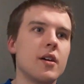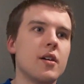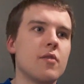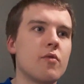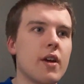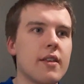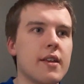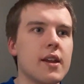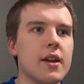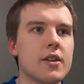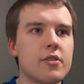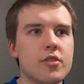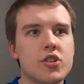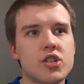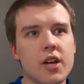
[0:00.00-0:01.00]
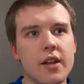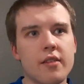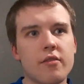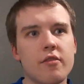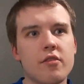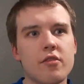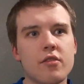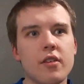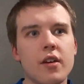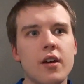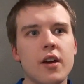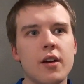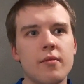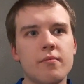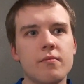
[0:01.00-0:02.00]
Reading had a good chance.
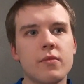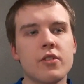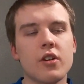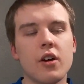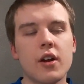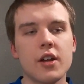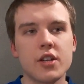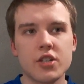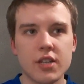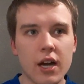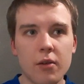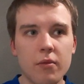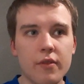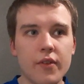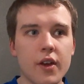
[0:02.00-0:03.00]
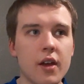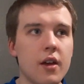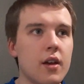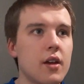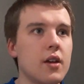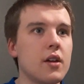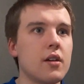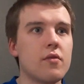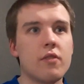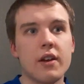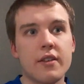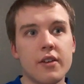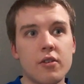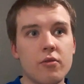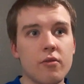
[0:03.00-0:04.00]
Sarkic dealt with it.
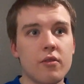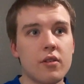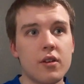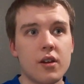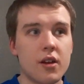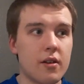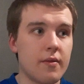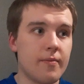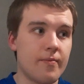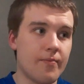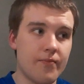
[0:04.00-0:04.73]
Reading, you know,